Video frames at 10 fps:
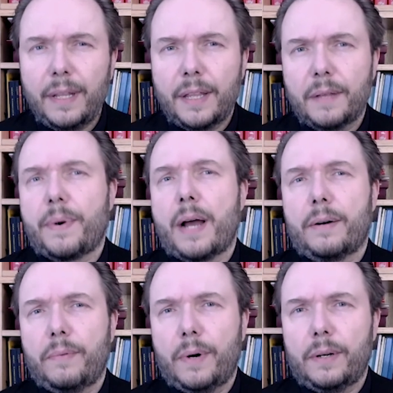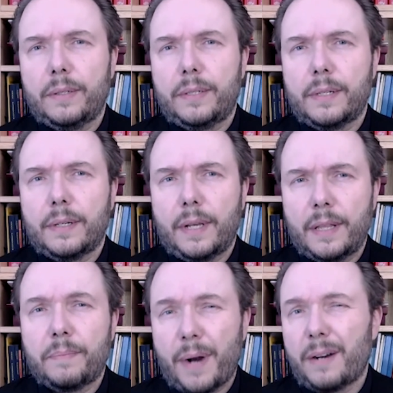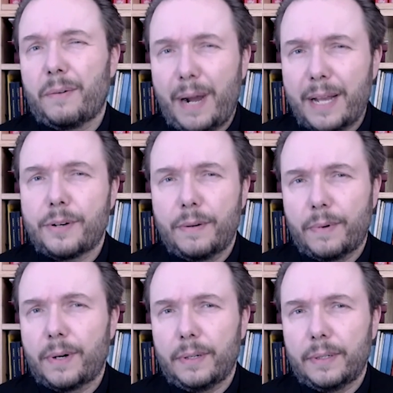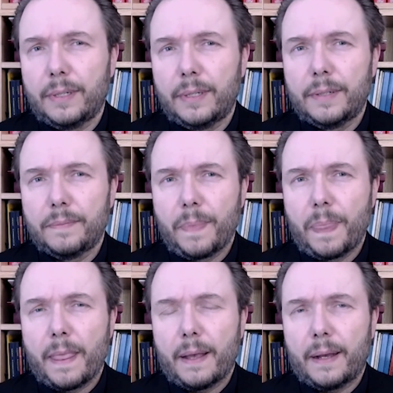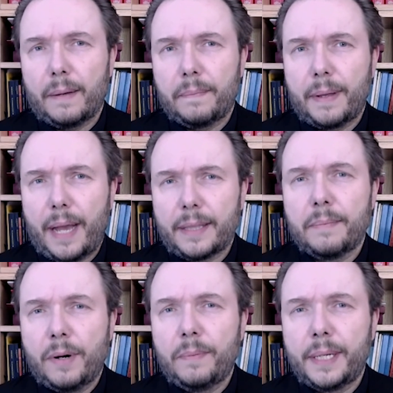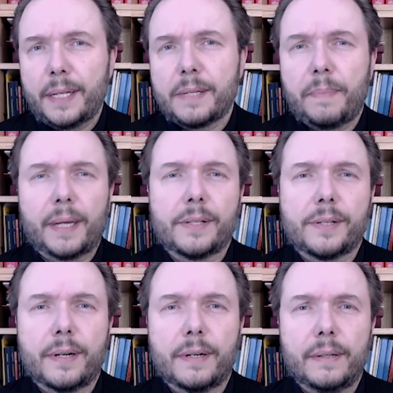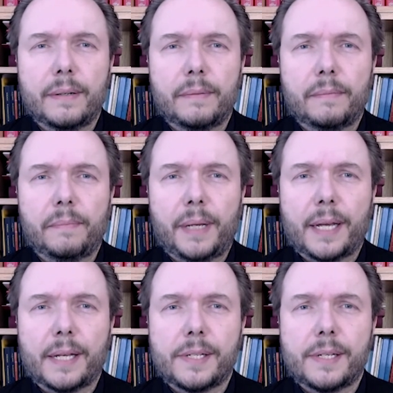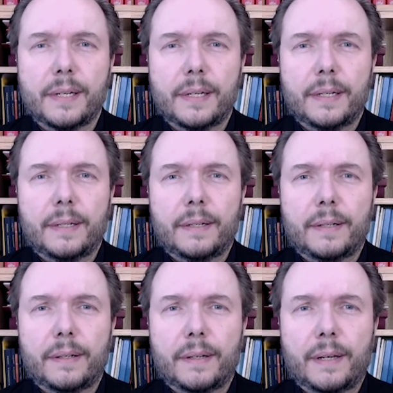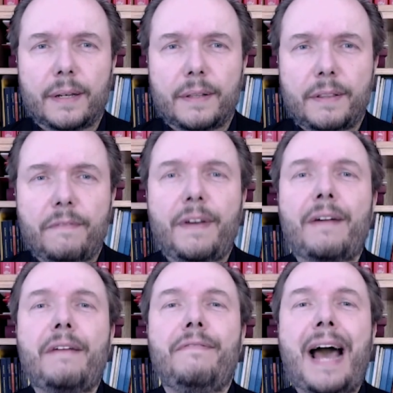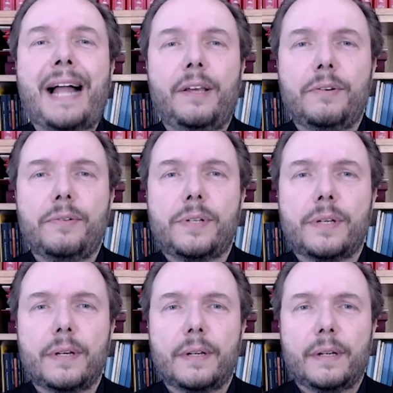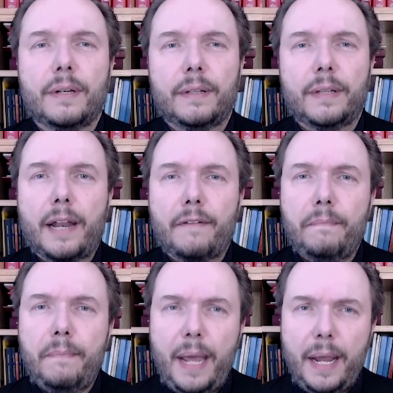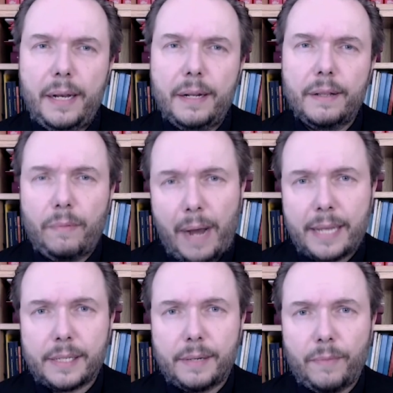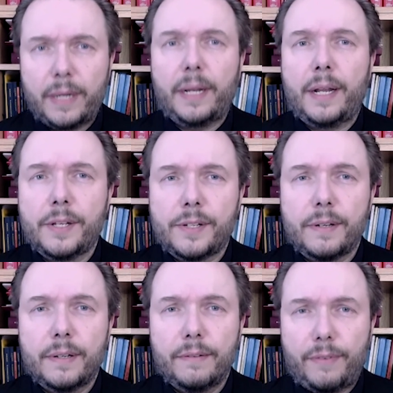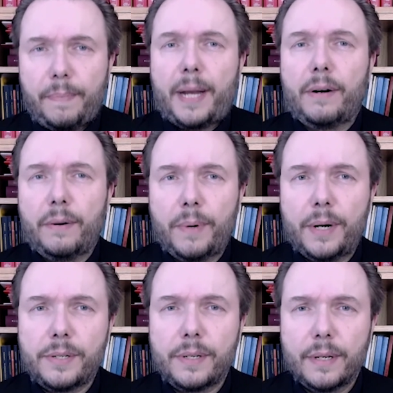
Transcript: in the broader world in the broader western world um, at the moment it's a big concern because uh, the very values that have made the West what it is, for better or worse,